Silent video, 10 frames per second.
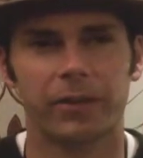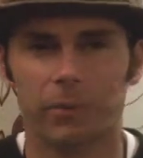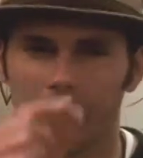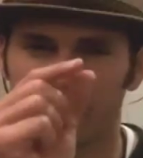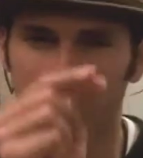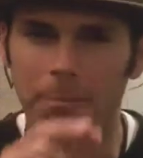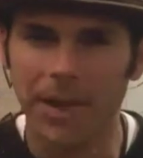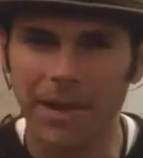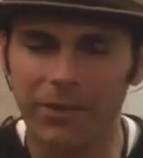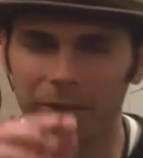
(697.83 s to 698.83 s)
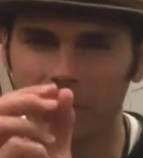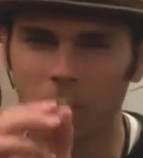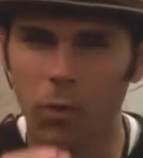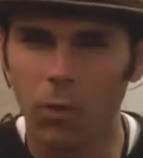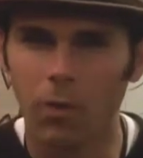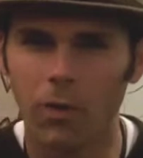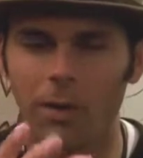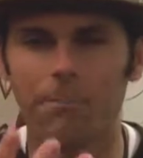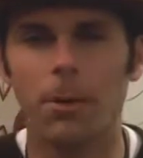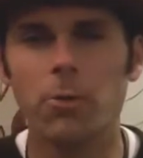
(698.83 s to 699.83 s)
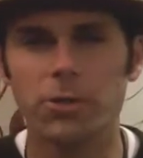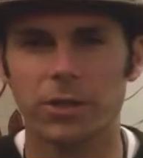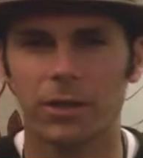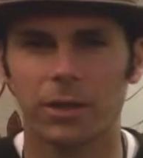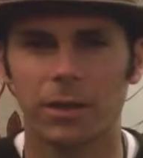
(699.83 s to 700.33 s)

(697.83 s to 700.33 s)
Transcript: but the base core emotion